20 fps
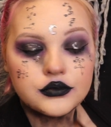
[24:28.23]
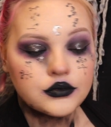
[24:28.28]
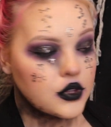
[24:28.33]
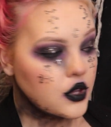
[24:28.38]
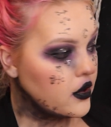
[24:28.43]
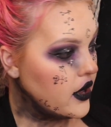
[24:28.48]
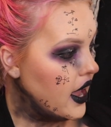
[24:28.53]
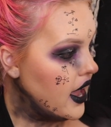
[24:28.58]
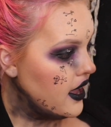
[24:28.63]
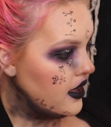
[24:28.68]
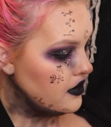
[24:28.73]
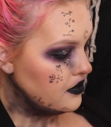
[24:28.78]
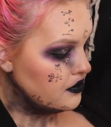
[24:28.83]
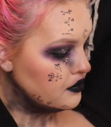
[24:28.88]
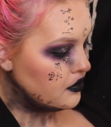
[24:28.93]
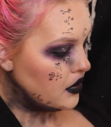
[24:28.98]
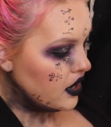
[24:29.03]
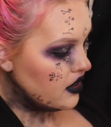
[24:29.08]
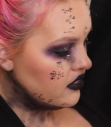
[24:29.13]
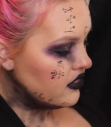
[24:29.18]
Okay,
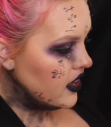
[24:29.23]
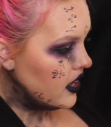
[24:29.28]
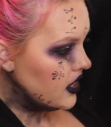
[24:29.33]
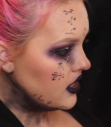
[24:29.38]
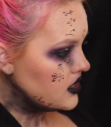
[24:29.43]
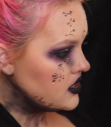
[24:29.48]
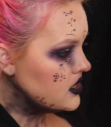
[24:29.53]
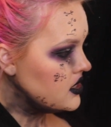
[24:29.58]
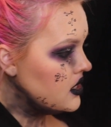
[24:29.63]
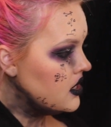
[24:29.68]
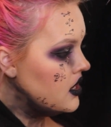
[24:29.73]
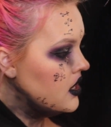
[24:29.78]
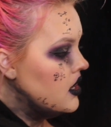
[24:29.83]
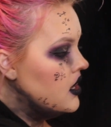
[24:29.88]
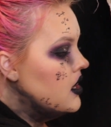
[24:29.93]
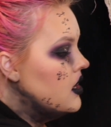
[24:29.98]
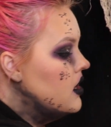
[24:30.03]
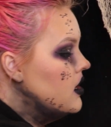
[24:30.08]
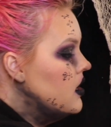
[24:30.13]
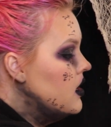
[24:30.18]
perfect.
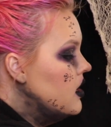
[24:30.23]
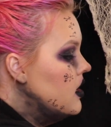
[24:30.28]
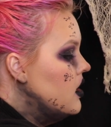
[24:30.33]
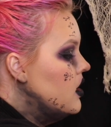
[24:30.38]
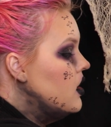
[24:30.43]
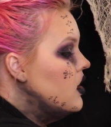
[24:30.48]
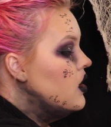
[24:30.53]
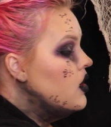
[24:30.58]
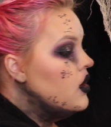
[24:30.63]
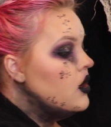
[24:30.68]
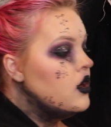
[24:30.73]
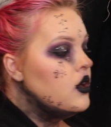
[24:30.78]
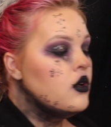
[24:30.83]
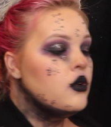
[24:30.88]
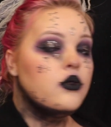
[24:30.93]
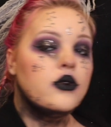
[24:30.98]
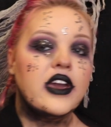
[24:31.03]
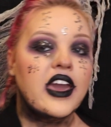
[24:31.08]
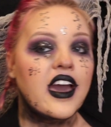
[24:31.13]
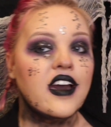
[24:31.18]

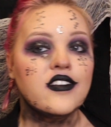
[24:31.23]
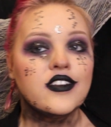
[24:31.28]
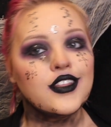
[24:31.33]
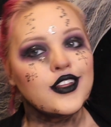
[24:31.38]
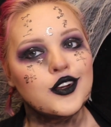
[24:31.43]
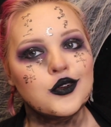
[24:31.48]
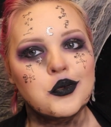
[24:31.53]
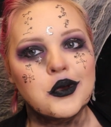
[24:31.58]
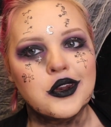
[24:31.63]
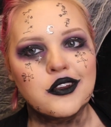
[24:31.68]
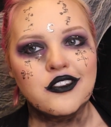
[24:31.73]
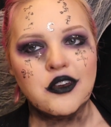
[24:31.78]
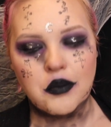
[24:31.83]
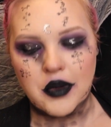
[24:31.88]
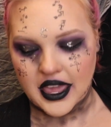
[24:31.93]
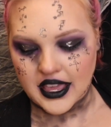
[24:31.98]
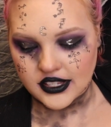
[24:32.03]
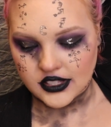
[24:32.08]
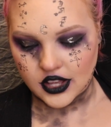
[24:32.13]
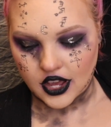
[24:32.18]
We have a little bit of a
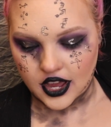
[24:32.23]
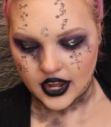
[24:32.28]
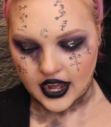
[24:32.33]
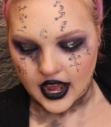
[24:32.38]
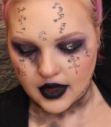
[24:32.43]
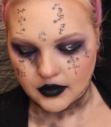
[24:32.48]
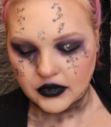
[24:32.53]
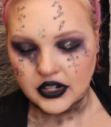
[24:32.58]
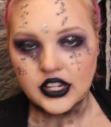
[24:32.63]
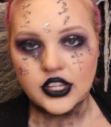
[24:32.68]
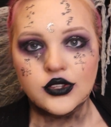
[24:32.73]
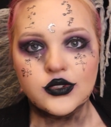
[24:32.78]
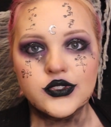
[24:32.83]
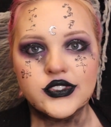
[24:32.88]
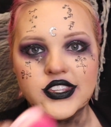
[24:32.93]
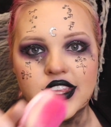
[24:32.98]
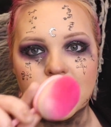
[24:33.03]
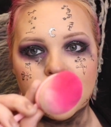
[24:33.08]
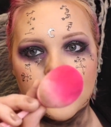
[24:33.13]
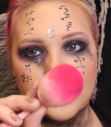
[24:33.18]
base on. I'm gonna use
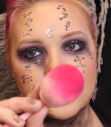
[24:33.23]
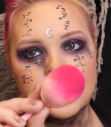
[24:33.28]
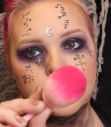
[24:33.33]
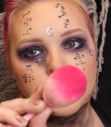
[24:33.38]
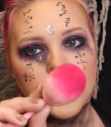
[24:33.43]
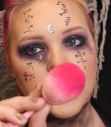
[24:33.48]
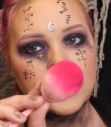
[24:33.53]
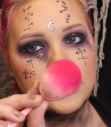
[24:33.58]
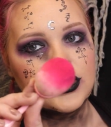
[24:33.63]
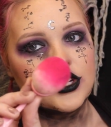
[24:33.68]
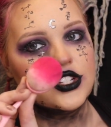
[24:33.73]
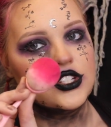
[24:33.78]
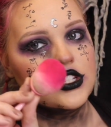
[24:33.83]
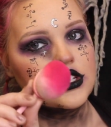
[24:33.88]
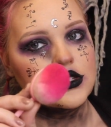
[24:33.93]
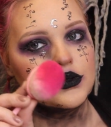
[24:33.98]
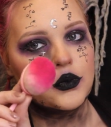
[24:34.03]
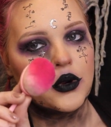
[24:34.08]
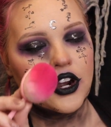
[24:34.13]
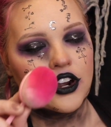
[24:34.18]
this brush because
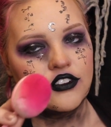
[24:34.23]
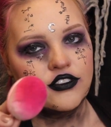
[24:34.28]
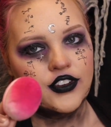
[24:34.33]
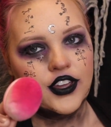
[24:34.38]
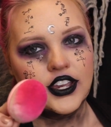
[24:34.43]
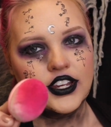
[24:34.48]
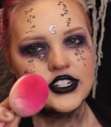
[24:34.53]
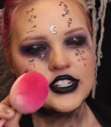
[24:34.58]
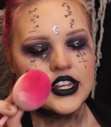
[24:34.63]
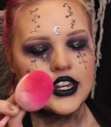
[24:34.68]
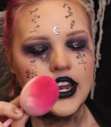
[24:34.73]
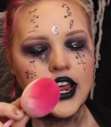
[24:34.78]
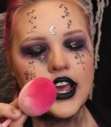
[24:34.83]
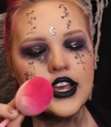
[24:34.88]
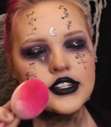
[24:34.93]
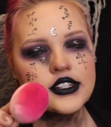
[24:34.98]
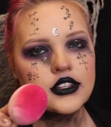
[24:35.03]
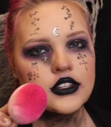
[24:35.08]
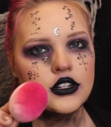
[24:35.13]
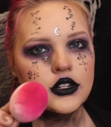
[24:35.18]
it's perfect. It
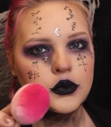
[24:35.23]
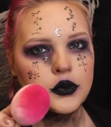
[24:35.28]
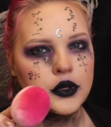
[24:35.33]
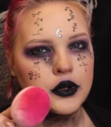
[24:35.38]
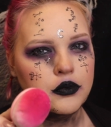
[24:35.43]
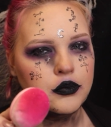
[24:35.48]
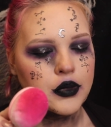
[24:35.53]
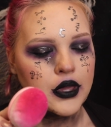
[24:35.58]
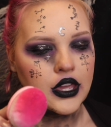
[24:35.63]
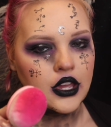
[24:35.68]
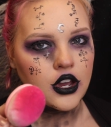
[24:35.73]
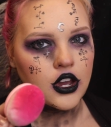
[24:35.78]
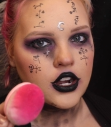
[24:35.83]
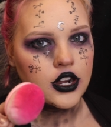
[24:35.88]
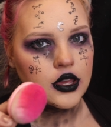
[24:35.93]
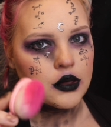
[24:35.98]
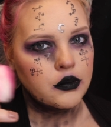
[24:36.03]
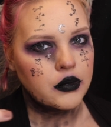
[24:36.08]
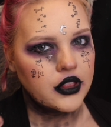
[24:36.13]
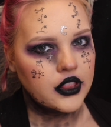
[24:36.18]
has a little bit of pink on
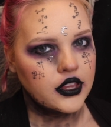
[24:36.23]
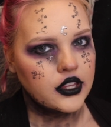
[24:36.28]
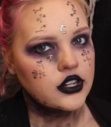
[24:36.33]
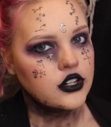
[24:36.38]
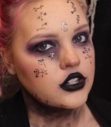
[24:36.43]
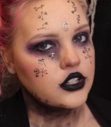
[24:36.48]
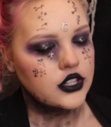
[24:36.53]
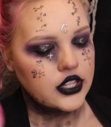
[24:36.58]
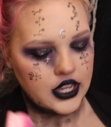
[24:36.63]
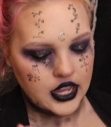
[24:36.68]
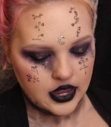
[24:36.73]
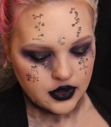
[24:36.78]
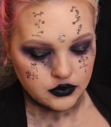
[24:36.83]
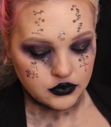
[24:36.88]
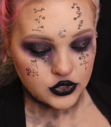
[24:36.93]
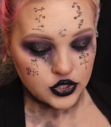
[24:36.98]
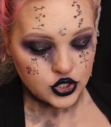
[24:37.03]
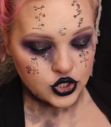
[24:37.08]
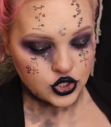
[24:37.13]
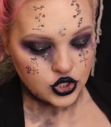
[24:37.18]
it, but literally I'm
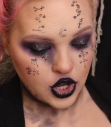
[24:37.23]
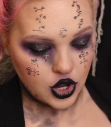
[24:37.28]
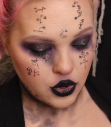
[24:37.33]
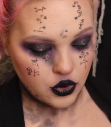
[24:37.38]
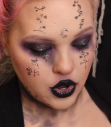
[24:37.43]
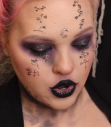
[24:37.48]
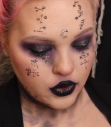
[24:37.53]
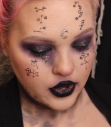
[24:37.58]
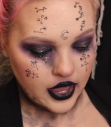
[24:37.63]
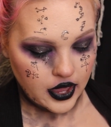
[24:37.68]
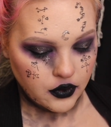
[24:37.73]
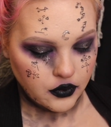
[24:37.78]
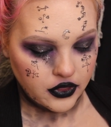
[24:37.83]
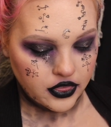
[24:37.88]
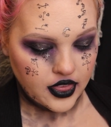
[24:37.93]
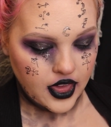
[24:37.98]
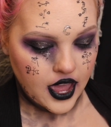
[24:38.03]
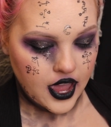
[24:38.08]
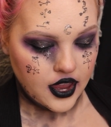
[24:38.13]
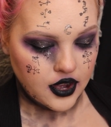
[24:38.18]
so okay with
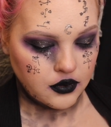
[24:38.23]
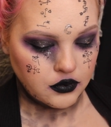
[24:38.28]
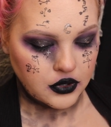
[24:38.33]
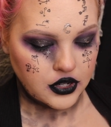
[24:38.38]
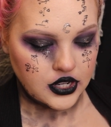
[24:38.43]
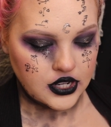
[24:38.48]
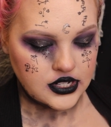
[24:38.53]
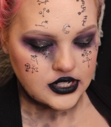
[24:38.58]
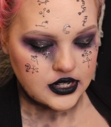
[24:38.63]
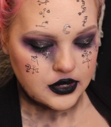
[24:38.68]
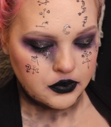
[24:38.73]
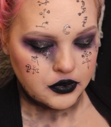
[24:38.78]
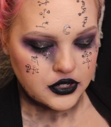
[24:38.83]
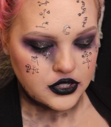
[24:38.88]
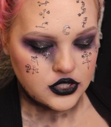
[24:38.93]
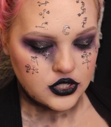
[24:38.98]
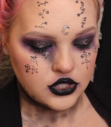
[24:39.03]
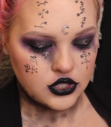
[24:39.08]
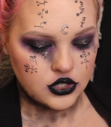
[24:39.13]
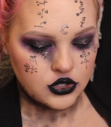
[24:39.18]
that. I'm gonna dip
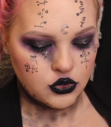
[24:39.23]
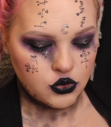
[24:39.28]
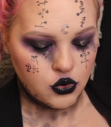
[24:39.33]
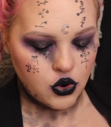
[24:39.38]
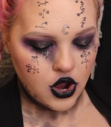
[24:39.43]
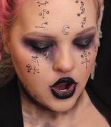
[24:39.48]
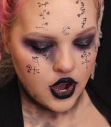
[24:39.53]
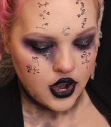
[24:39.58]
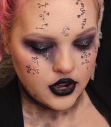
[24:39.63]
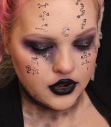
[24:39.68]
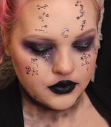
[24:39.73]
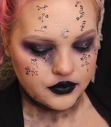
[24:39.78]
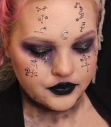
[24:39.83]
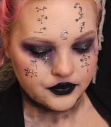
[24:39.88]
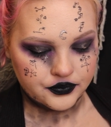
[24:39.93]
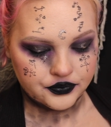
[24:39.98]
into the Noir.